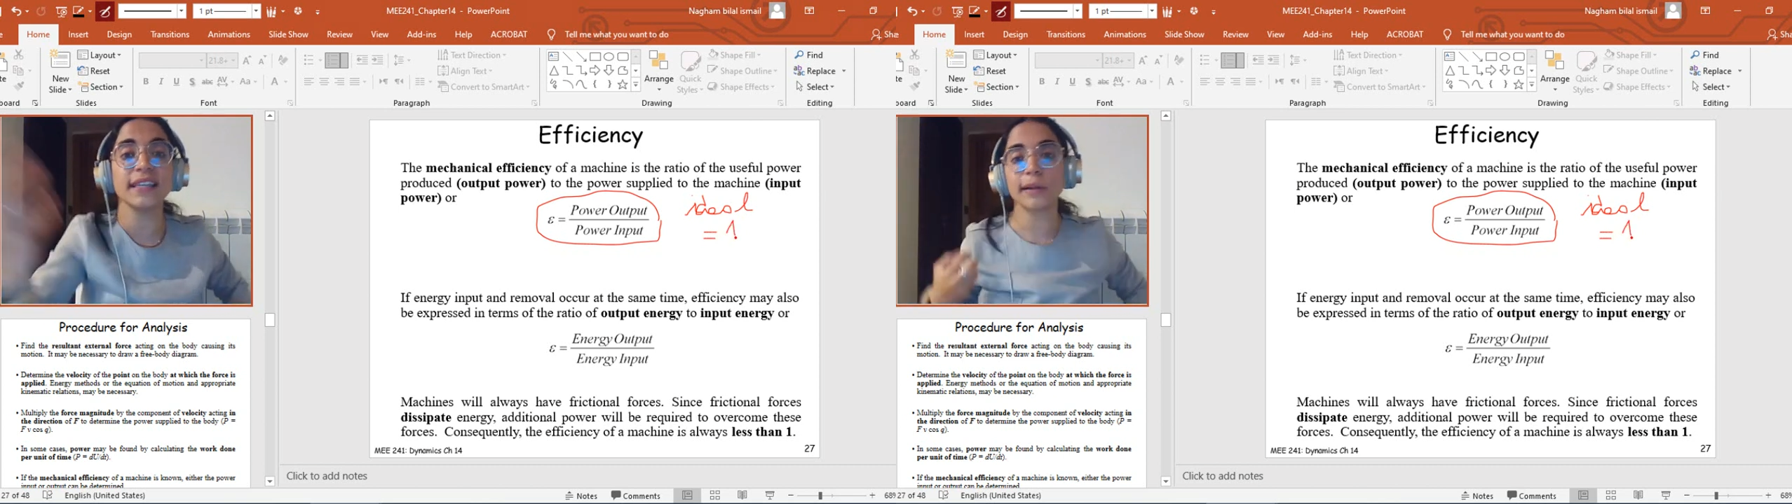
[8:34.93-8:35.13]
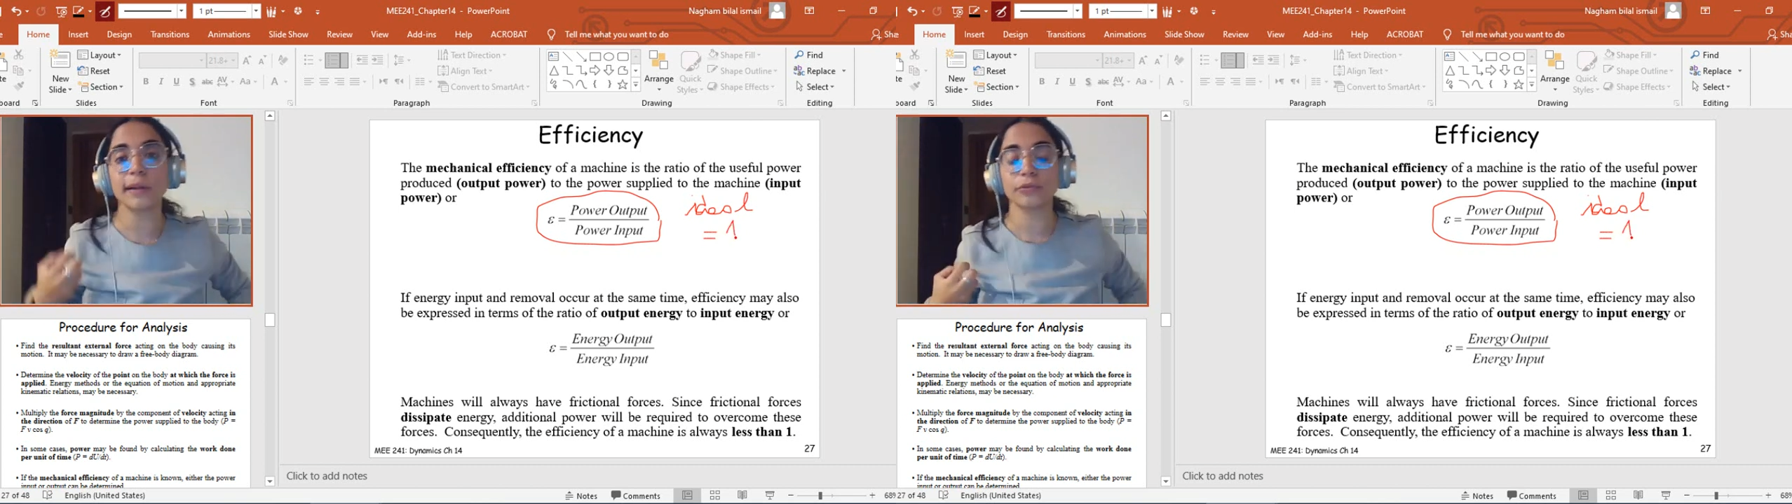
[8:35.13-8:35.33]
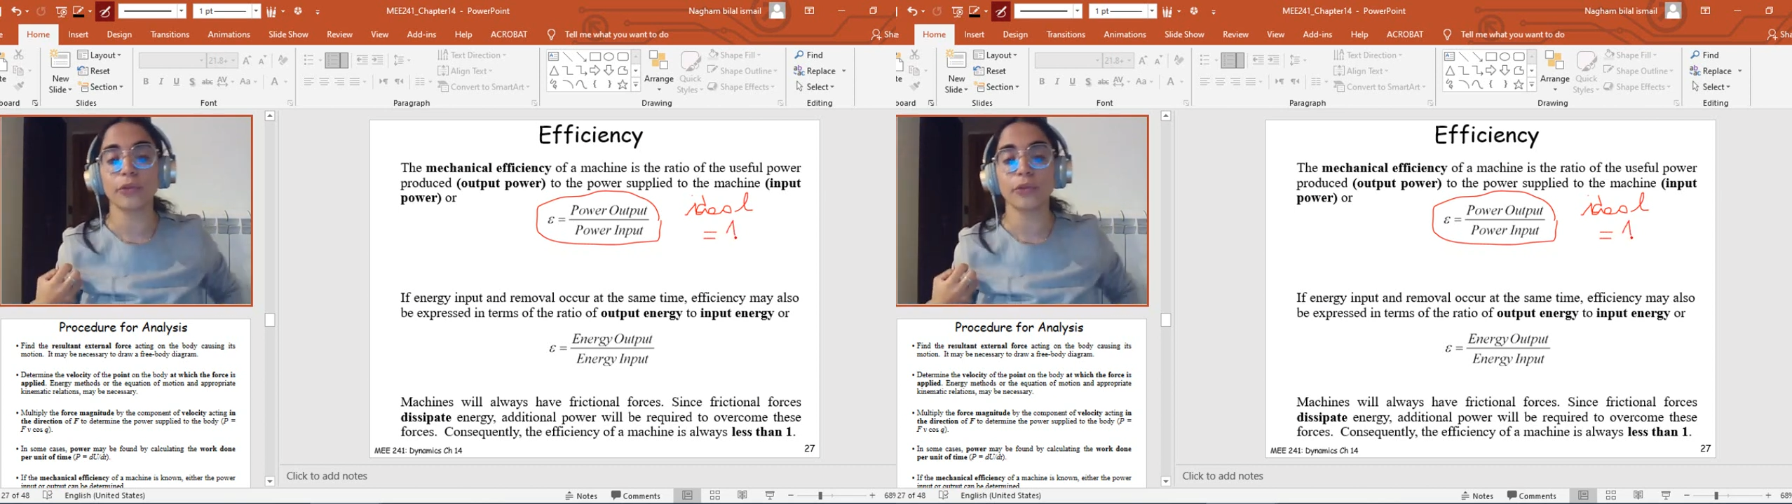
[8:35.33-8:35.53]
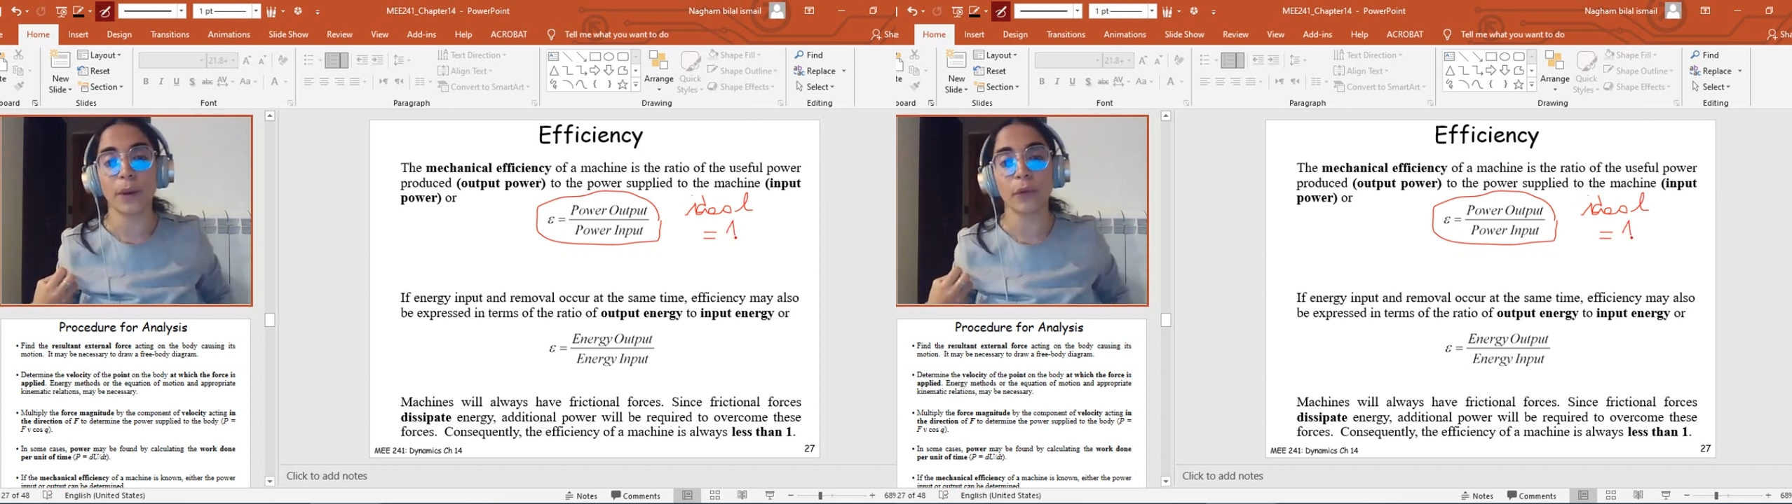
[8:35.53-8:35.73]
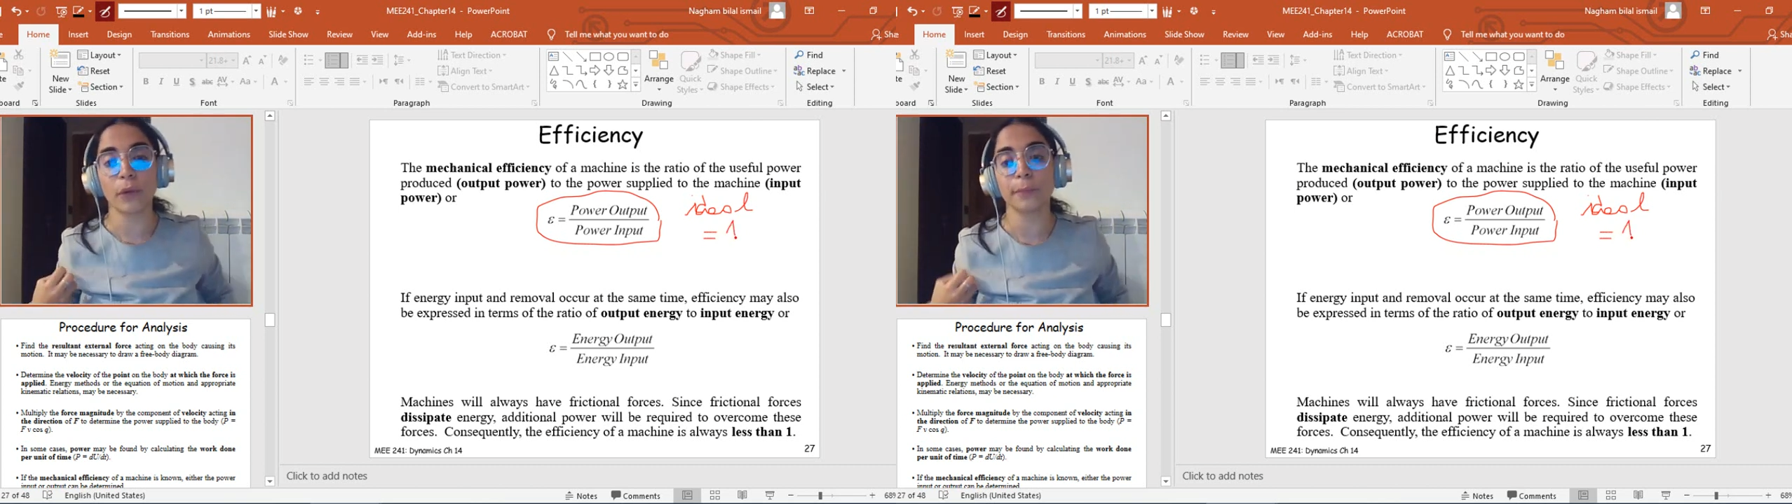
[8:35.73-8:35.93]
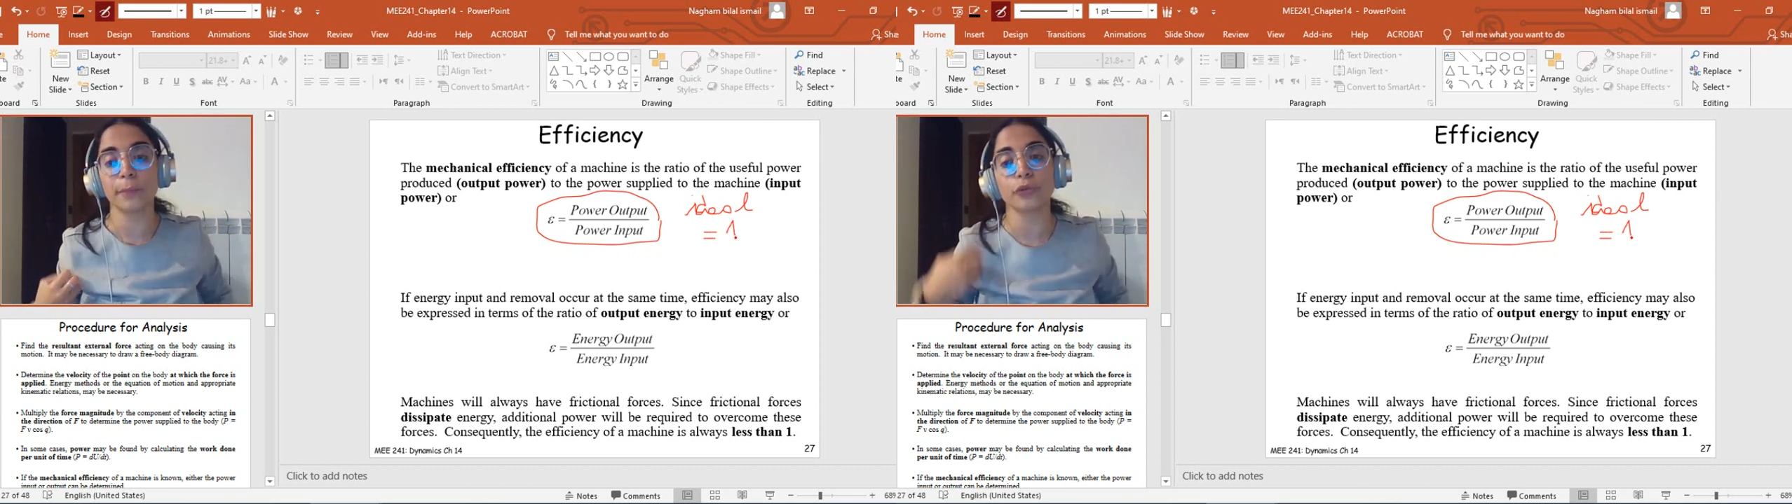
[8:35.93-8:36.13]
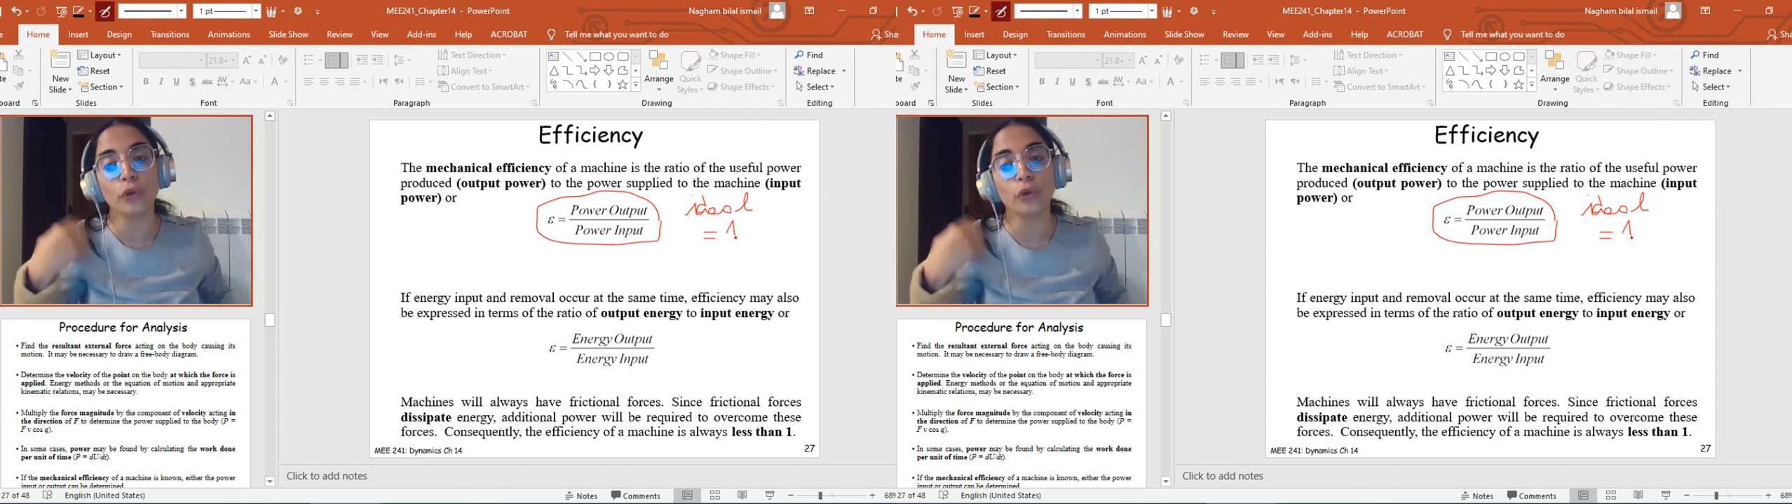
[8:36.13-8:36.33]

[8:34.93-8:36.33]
equal to the power input,